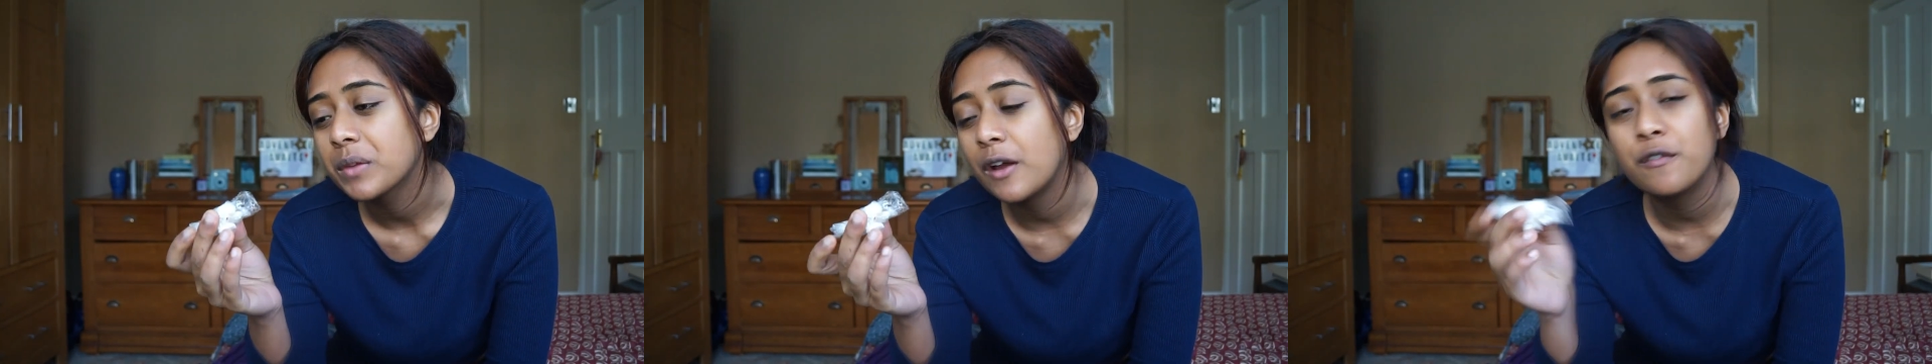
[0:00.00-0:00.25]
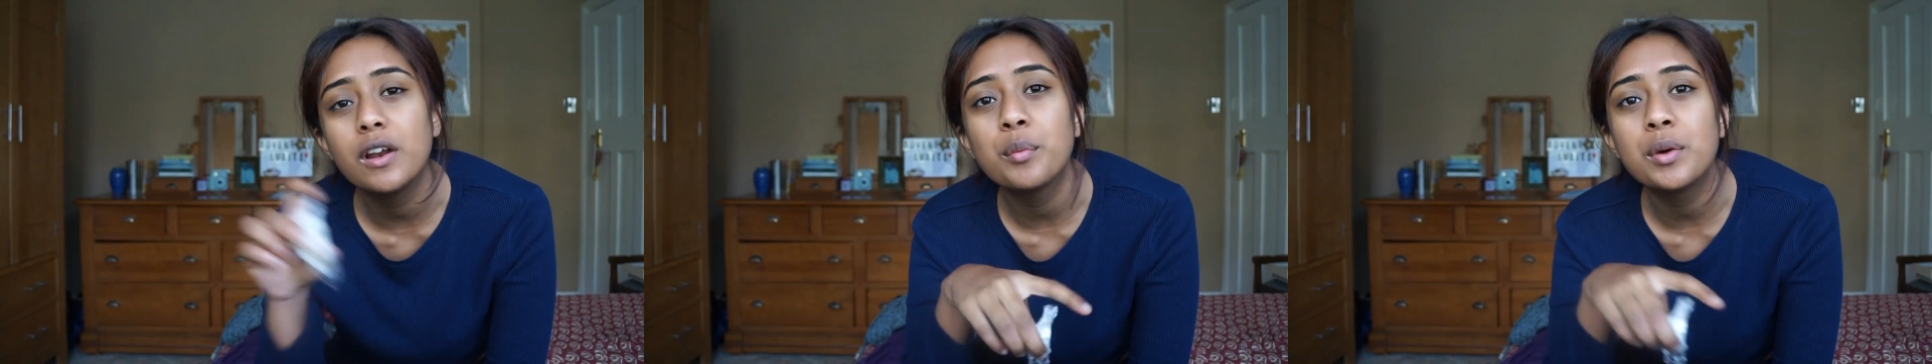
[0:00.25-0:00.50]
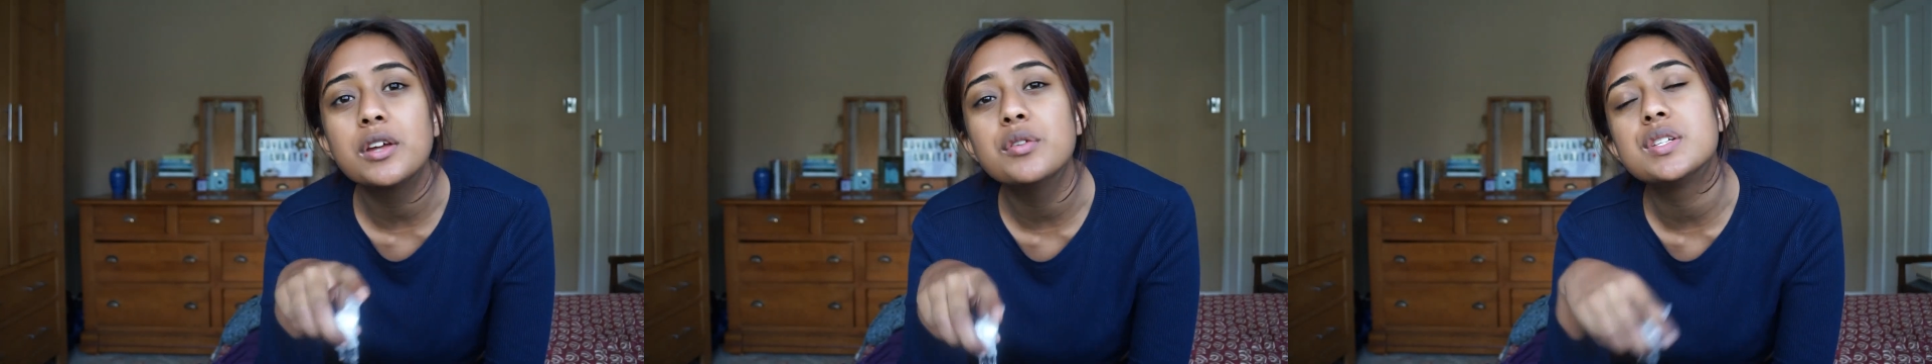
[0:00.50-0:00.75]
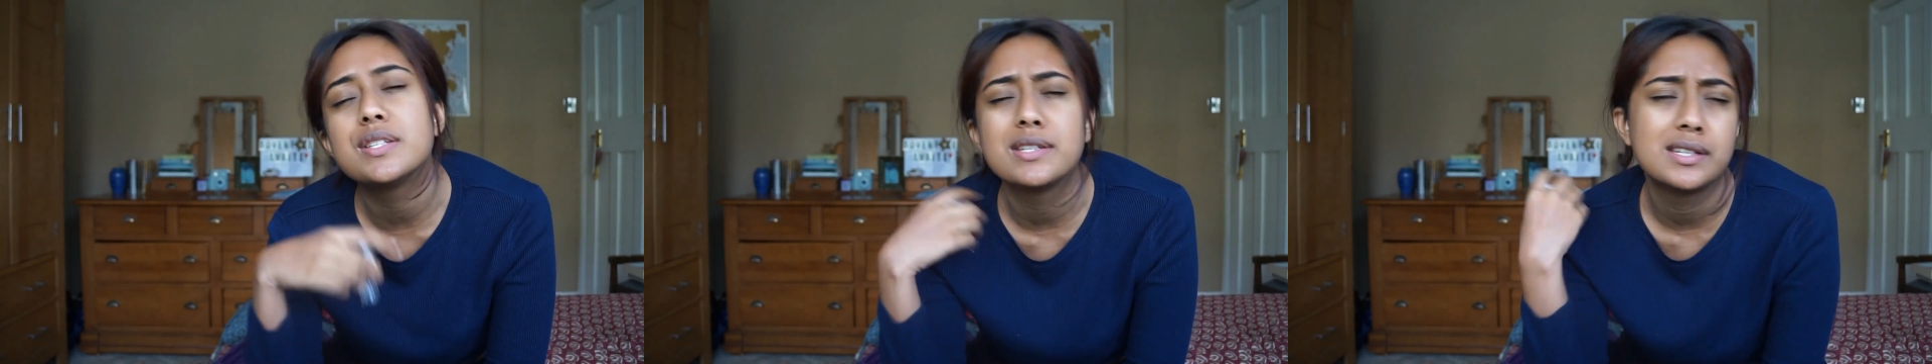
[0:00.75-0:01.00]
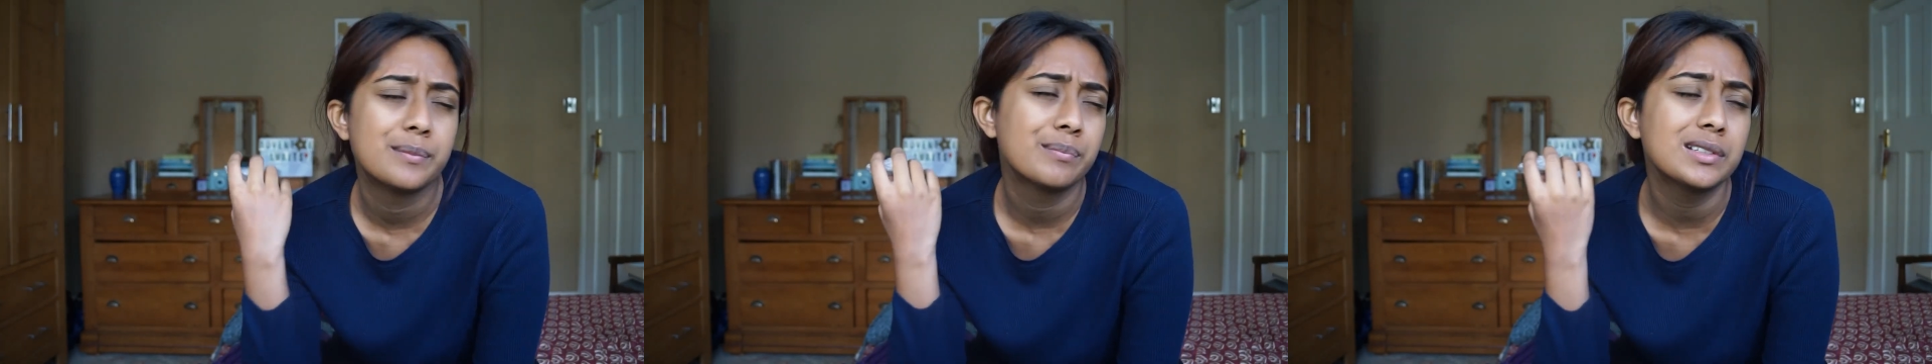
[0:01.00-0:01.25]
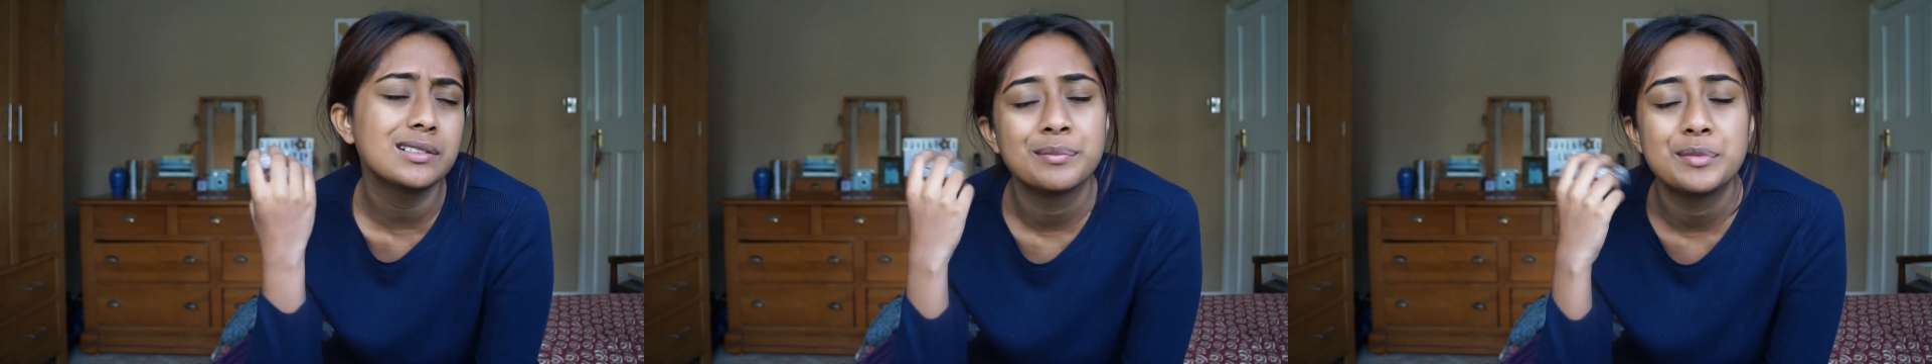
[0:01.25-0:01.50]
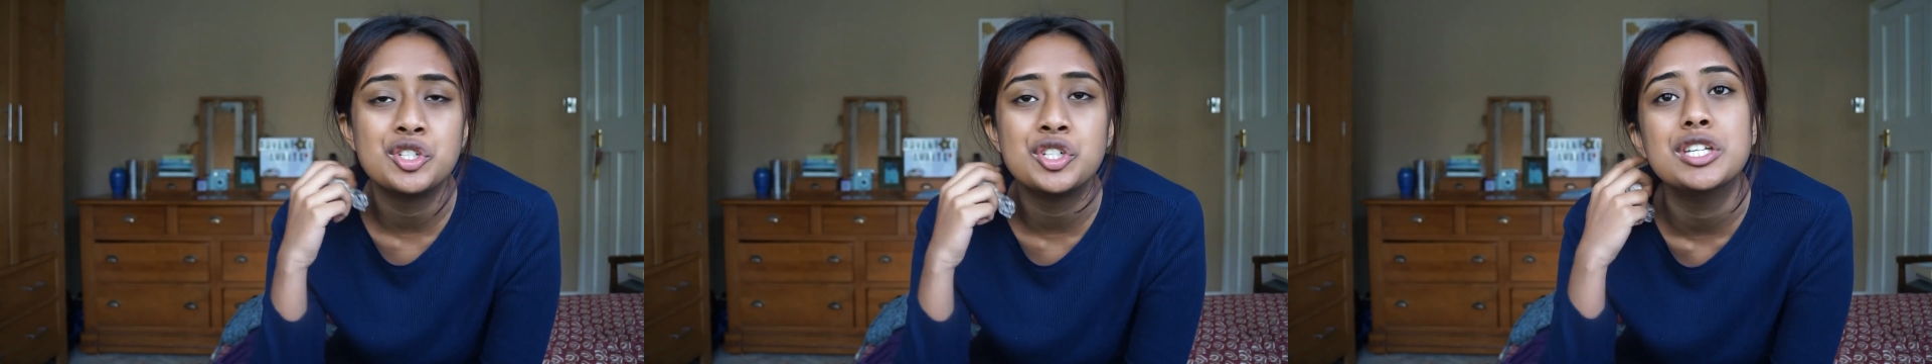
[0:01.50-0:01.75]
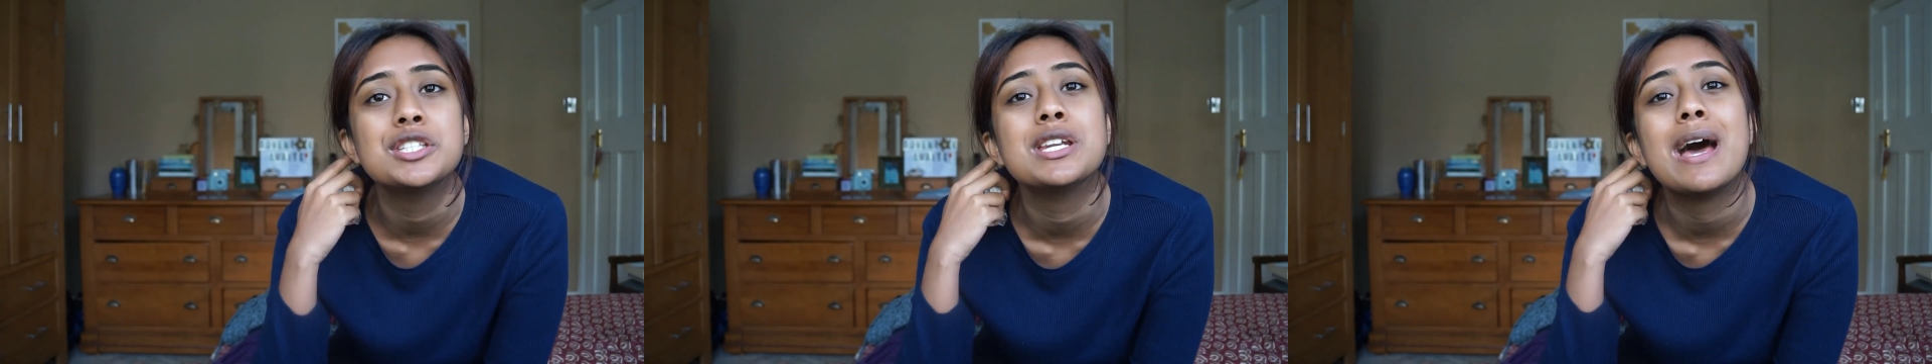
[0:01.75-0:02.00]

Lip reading: I feel like when I was just like, oh, cheese